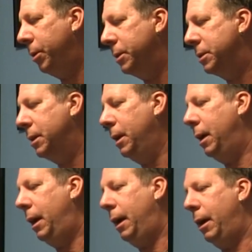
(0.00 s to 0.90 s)
course,
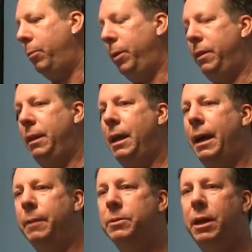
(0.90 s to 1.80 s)
within the
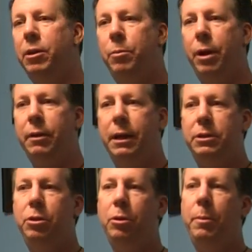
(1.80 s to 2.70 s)
items that you bring,
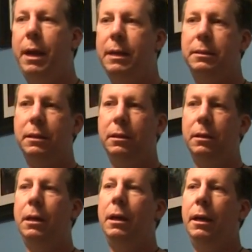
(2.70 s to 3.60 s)
like toothpaste
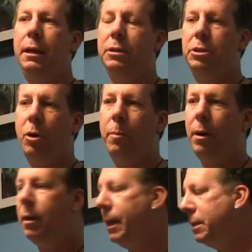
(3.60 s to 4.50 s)
and soap
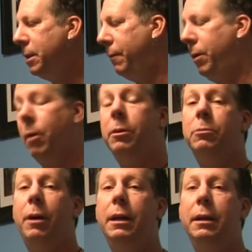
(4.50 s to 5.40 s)
and all that stuff, you
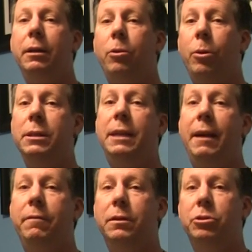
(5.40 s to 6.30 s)
always want to, of course,
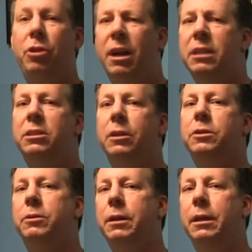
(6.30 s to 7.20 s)
have the strongest
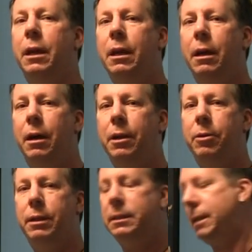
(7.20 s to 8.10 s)
sunscreen
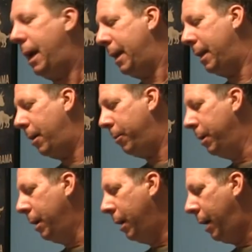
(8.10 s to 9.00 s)
you can stand. Now,
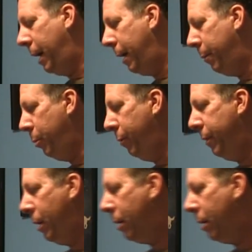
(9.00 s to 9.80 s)
moving